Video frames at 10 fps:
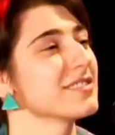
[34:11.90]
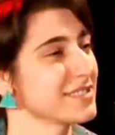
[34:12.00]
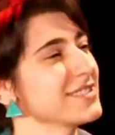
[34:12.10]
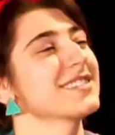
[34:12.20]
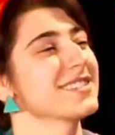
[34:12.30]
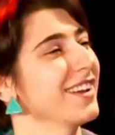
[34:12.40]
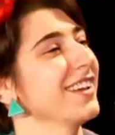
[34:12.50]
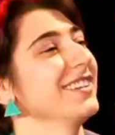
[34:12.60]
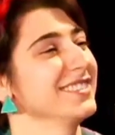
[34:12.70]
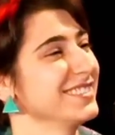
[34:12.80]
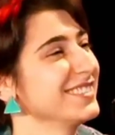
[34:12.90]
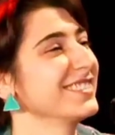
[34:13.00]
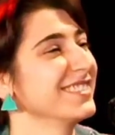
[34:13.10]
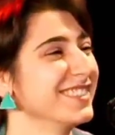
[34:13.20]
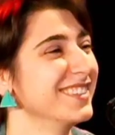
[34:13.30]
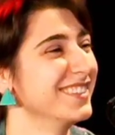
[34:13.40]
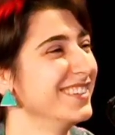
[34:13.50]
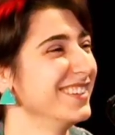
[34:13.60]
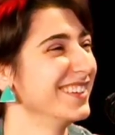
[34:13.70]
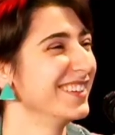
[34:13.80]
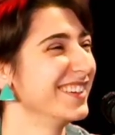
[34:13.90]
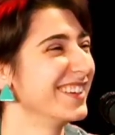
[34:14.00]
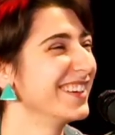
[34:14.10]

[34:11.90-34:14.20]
Nice. Yeah. Right. Nice. So